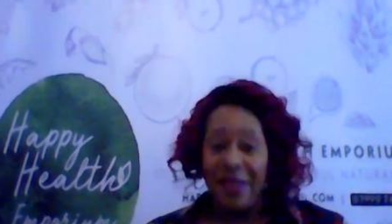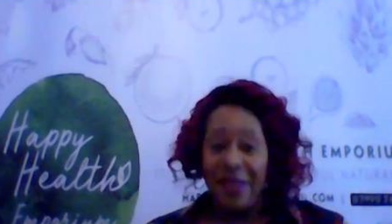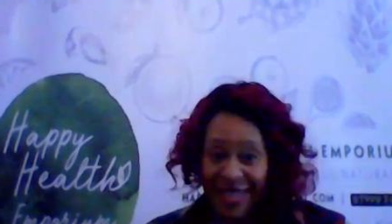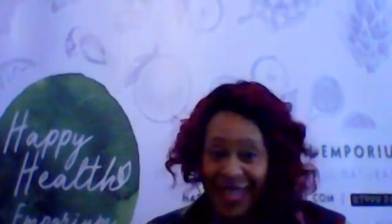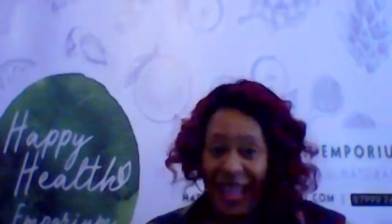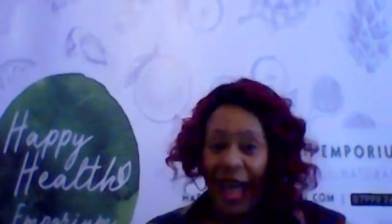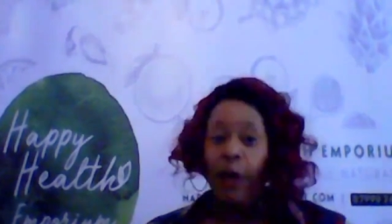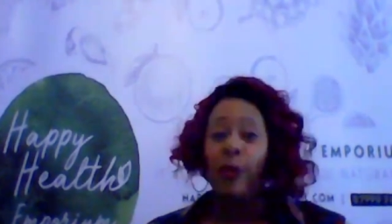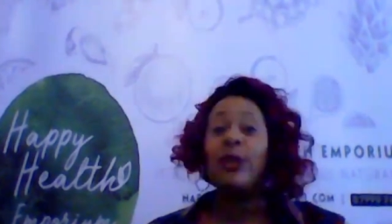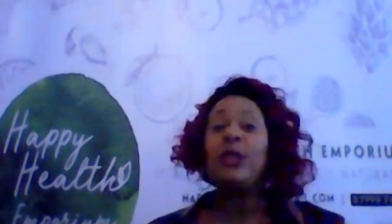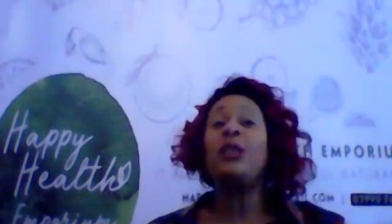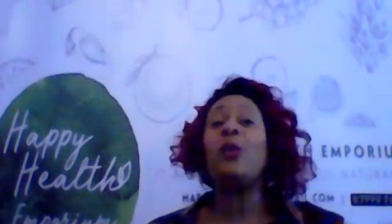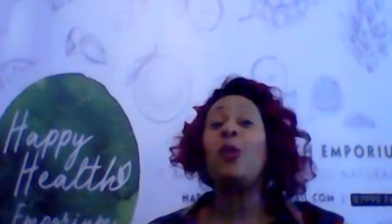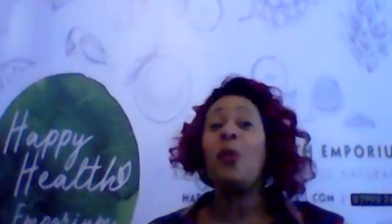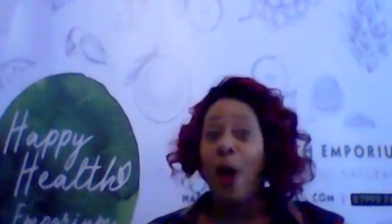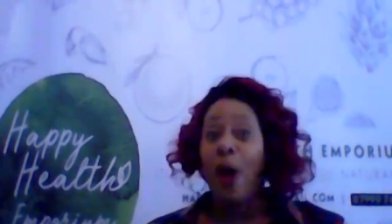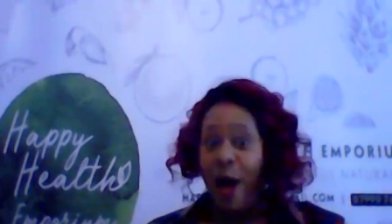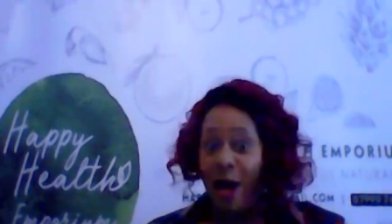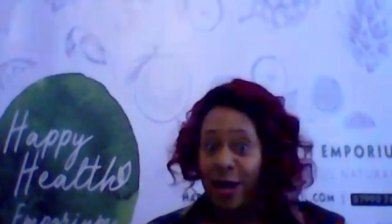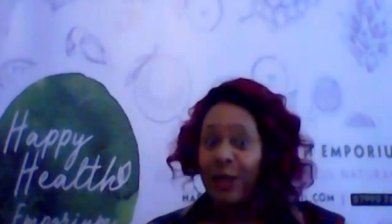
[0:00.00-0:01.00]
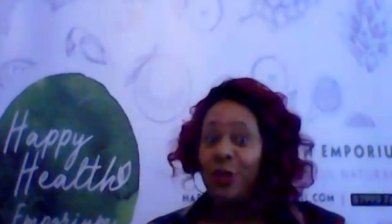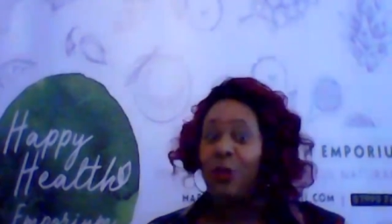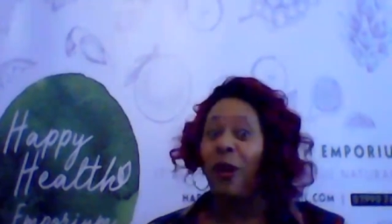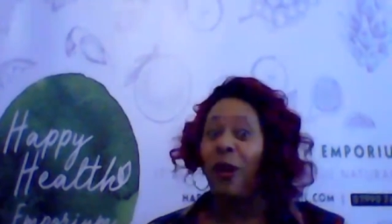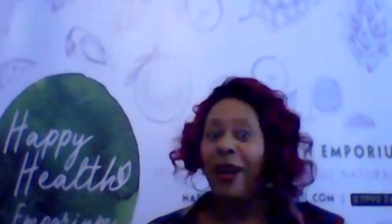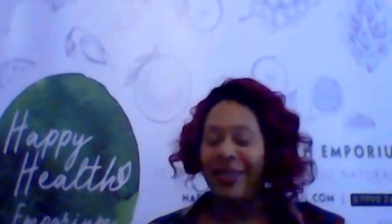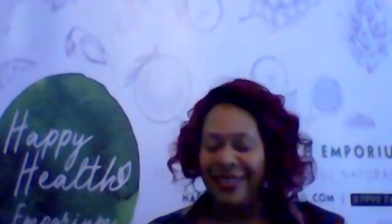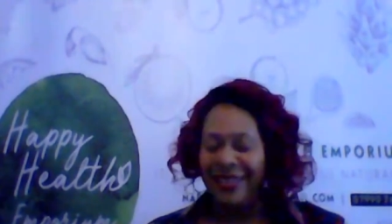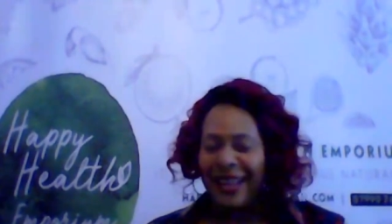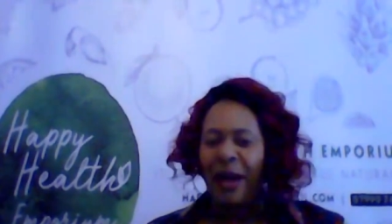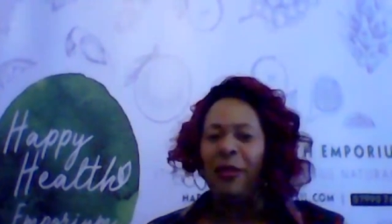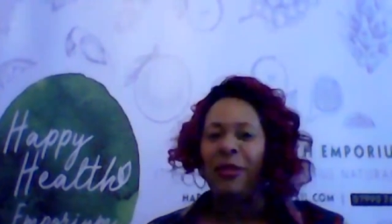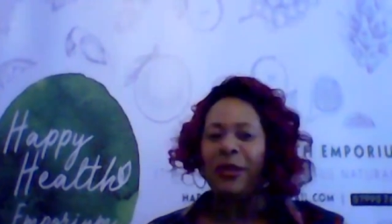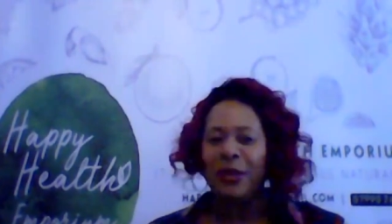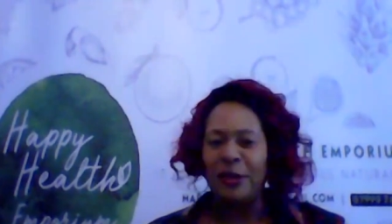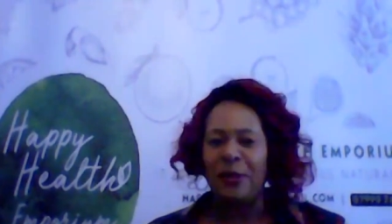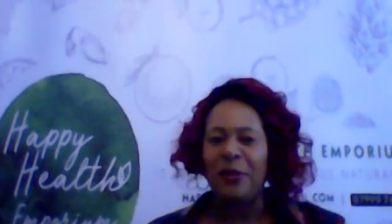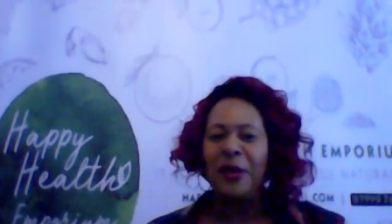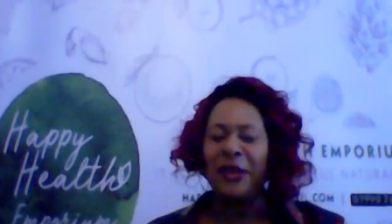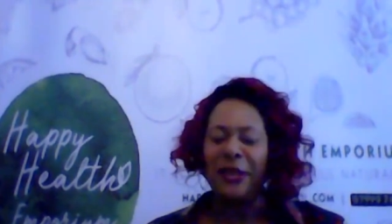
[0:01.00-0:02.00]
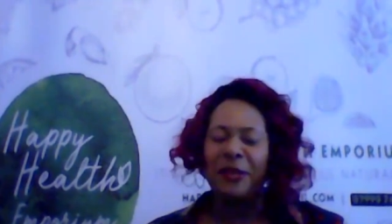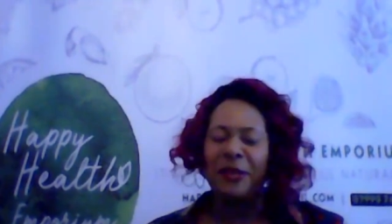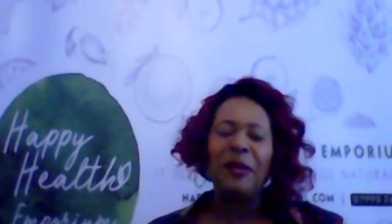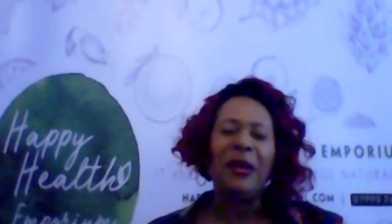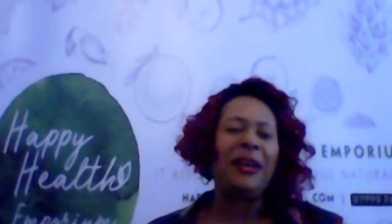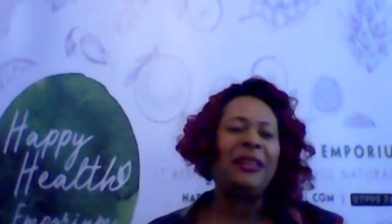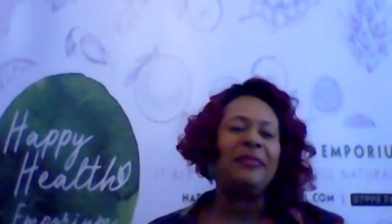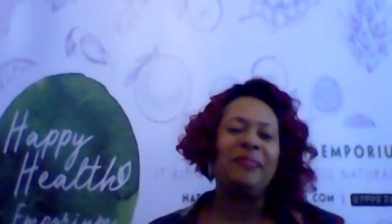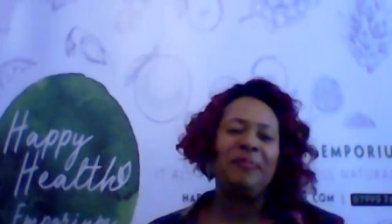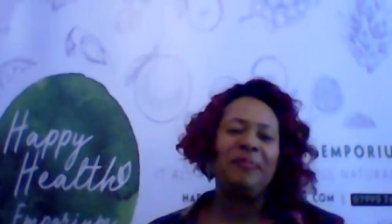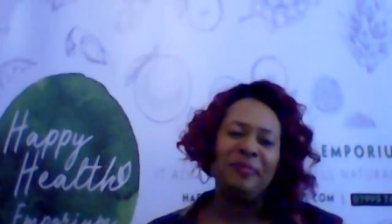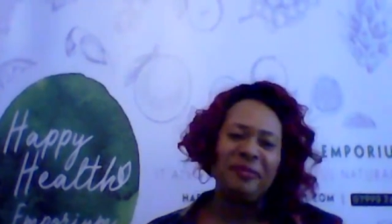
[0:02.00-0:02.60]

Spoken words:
That was the worst one. That was the worst one.